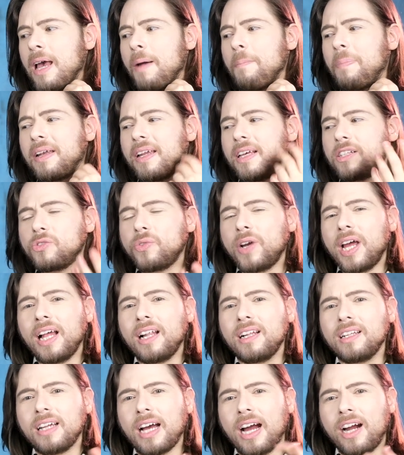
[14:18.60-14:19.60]
But
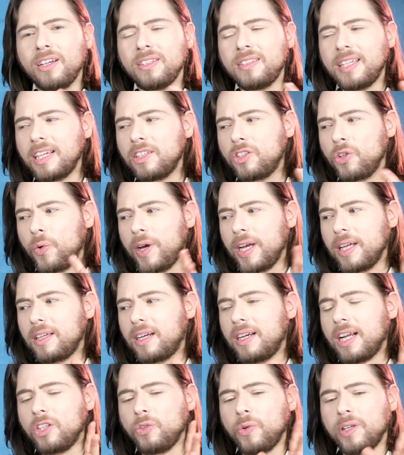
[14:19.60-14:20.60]
Israel, they're
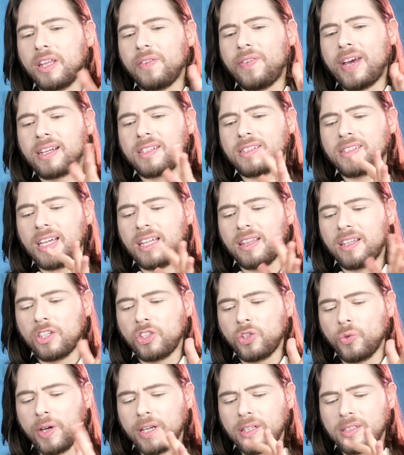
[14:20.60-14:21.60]
not doing the vaccine. They're
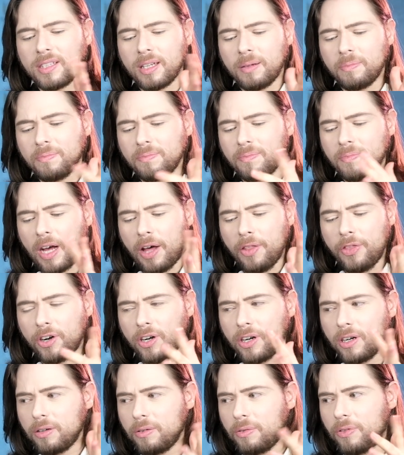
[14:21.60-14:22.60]
doing some
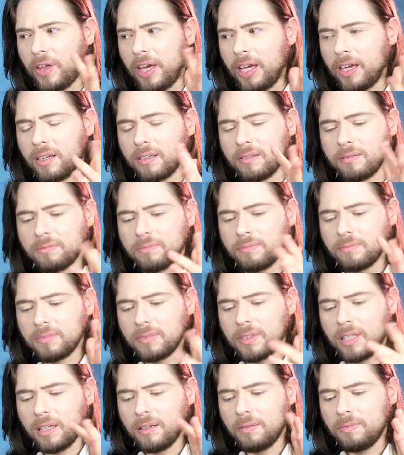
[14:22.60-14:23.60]
other thing.
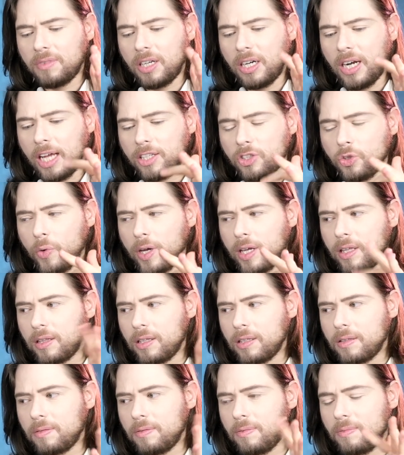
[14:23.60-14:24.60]
They
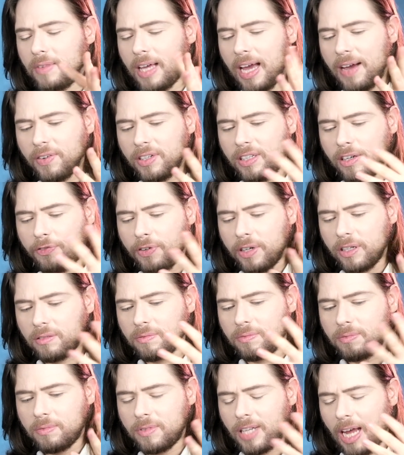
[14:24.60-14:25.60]
have a
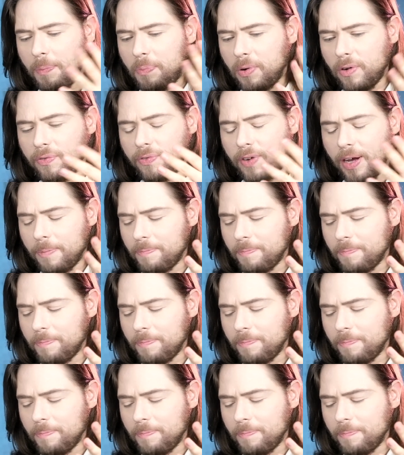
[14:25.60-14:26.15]
different type of.